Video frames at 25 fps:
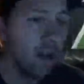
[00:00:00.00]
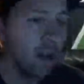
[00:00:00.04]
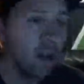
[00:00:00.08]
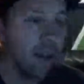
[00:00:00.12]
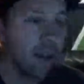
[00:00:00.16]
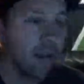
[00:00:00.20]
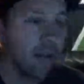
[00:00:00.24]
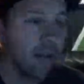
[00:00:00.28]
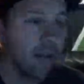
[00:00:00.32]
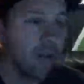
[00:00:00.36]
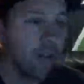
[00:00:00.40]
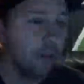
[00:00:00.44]

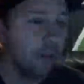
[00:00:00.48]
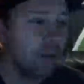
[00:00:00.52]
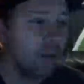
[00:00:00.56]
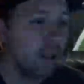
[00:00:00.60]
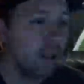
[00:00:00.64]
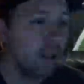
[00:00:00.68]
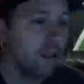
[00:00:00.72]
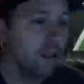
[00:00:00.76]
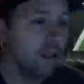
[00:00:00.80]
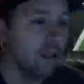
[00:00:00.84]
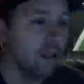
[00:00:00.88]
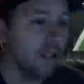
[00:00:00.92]
Alright, so you're
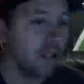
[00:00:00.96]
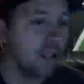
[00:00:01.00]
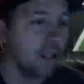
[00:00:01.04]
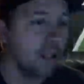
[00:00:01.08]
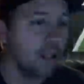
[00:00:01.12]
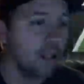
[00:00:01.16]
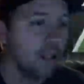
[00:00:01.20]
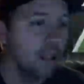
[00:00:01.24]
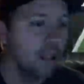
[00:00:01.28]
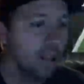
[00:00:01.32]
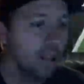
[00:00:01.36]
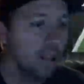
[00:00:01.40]
playing this
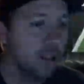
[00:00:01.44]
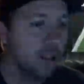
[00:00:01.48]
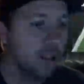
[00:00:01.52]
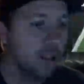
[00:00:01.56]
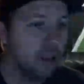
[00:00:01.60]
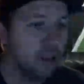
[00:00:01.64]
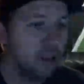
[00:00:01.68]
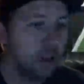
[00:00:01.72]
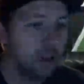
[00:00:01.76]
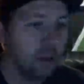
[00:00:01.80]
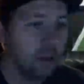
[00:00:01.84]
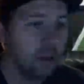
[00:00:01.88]
end.
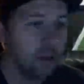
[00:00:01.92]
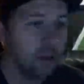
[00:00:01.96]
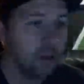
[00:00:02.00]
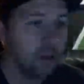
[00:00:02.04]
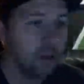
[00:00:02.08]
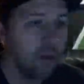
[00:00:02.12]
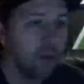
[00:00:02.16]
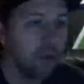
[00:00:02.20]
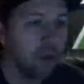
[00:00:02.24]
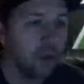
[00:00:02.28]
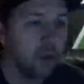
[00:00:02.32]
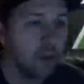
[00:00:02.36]
So if you're
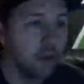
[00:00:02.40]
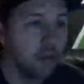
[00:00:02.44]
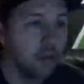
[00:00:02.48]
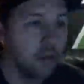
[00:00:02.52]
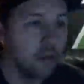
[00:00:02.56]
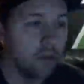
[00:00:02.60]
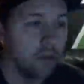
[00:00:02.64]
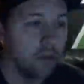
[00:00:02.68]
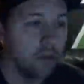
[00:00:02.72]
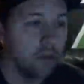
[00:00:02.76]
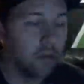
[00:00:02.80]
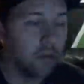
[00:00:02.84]
going
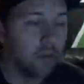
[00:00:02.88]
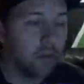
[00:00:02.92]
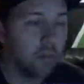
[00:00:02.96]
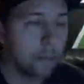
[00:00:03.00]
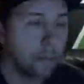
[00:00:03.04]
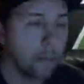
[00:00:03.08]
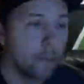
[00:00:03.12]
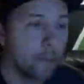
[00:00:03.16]
to